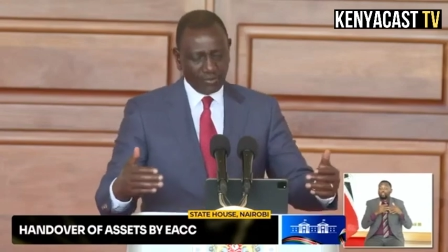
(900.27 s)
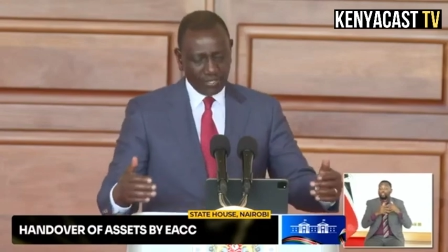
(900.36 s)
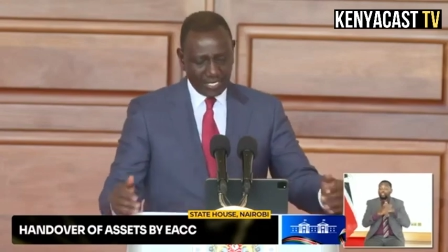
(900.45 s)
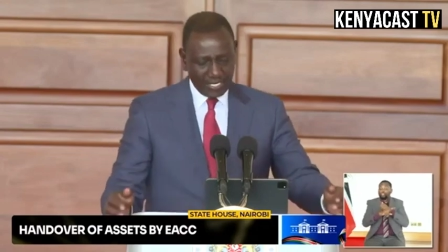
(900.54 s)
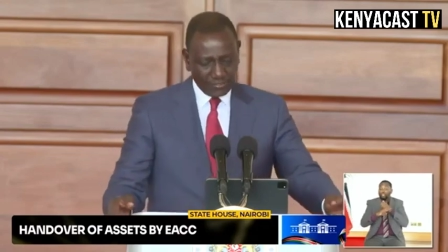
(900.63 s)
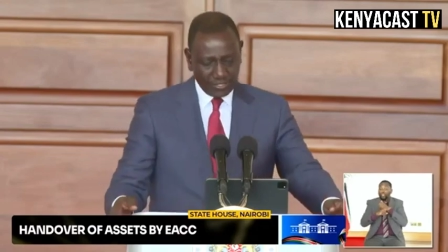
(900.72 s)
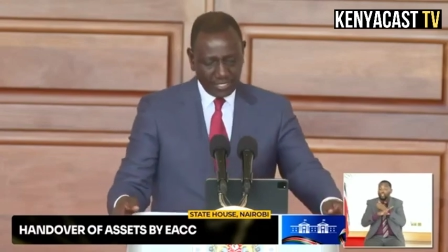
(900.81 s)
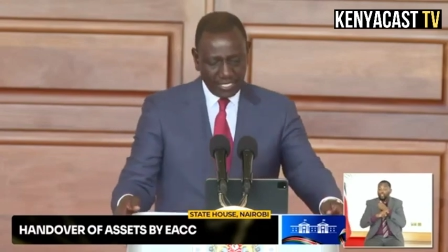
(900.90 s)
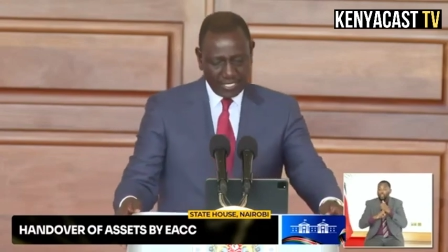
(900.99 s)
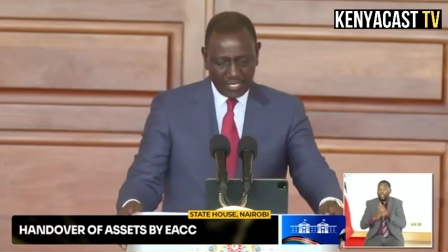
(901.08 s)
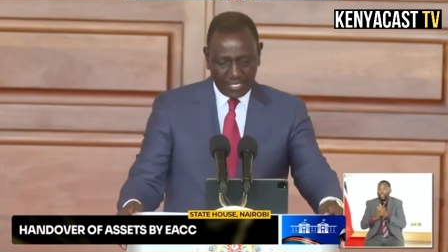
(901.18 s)
the
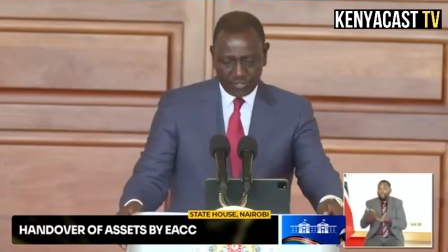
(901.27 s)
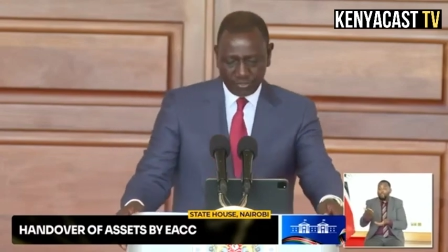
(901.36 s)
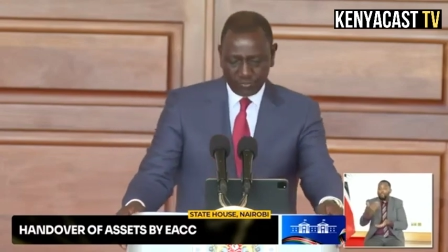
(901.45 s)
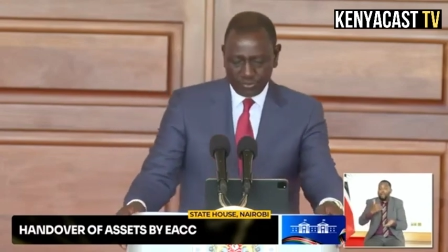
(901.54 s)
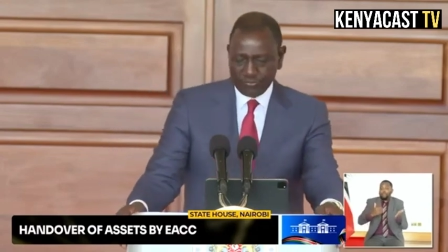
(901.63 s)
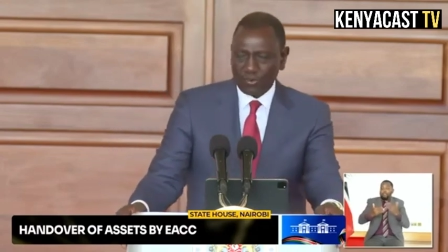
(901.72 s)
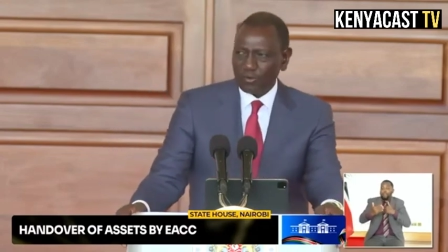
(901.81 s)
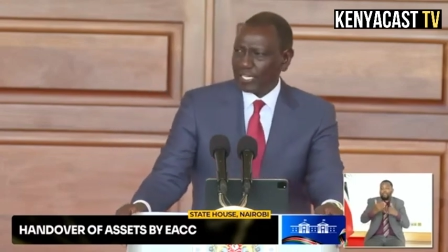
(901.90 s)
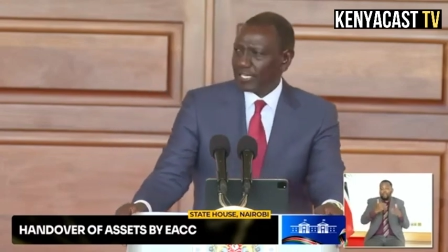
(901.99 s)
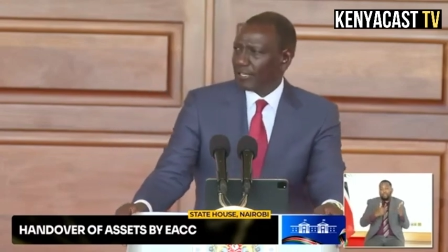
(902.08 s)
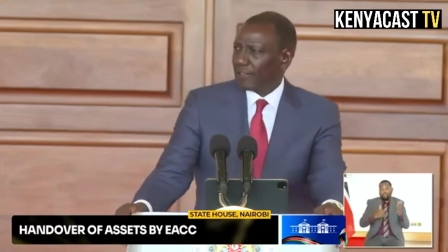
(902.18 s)
country uh, to move
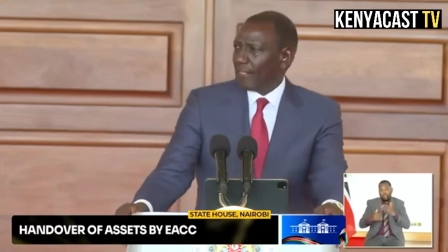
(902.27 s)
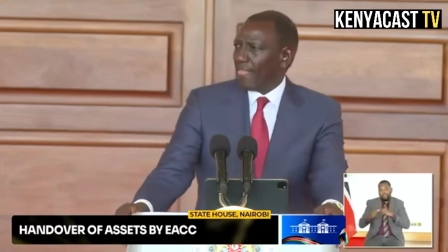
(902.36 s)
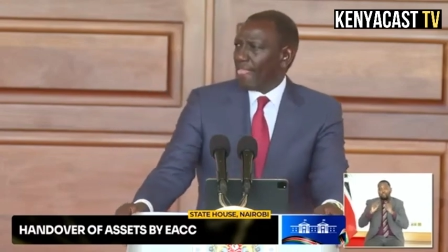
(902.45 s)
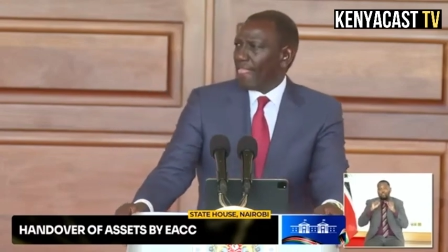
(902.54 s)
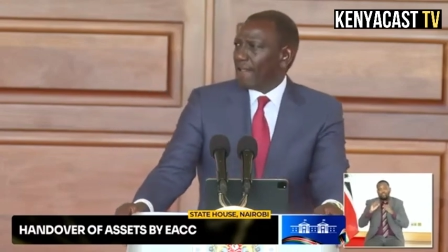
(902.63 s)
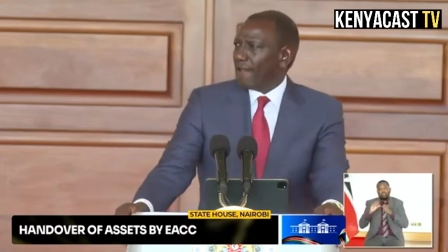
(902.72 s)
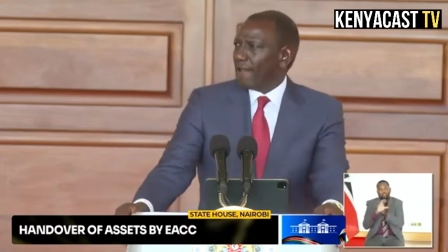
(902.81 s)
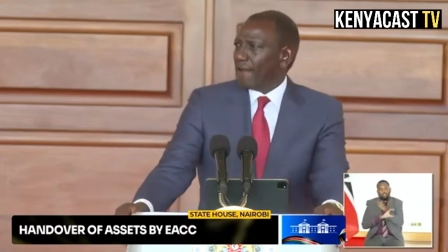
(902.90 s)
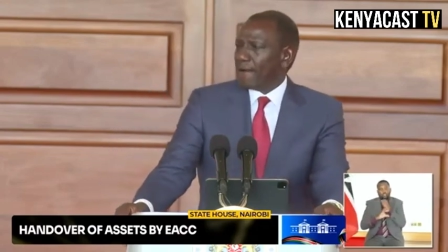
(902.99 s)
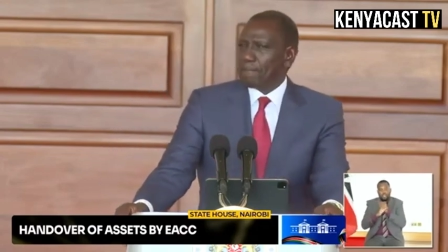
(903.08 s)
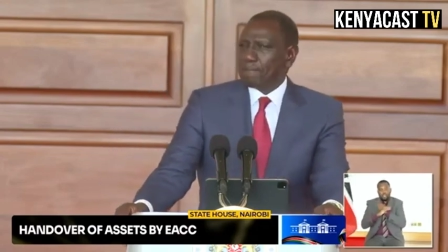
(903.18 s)
forward.
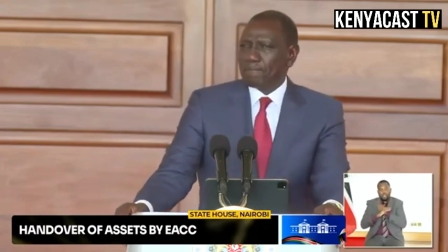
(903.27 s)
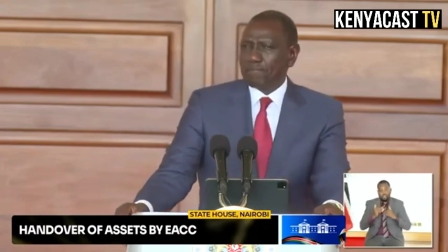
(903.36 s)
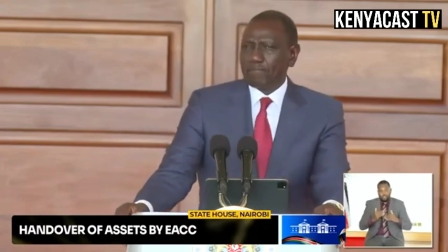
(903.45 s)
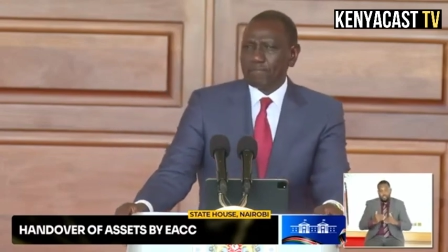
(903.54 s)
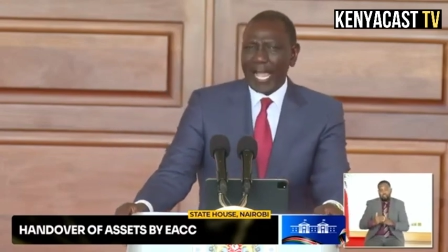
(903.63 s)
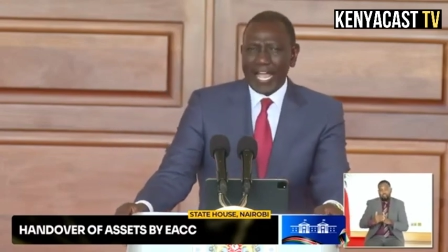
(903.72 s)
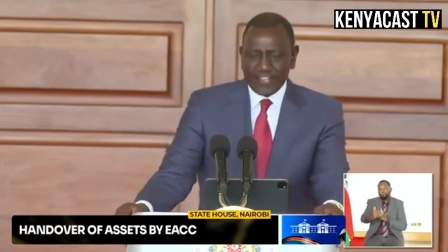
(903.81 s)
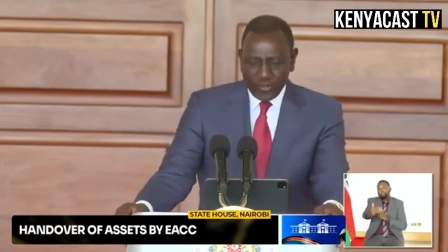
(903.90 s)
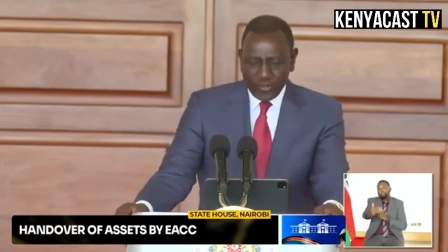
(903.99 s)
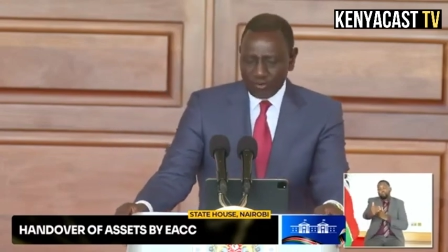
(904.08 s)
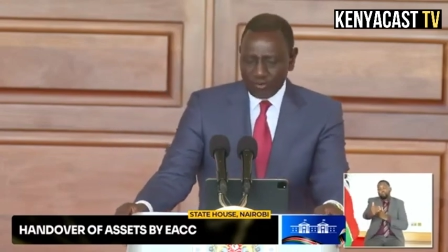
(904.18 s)
Um, I know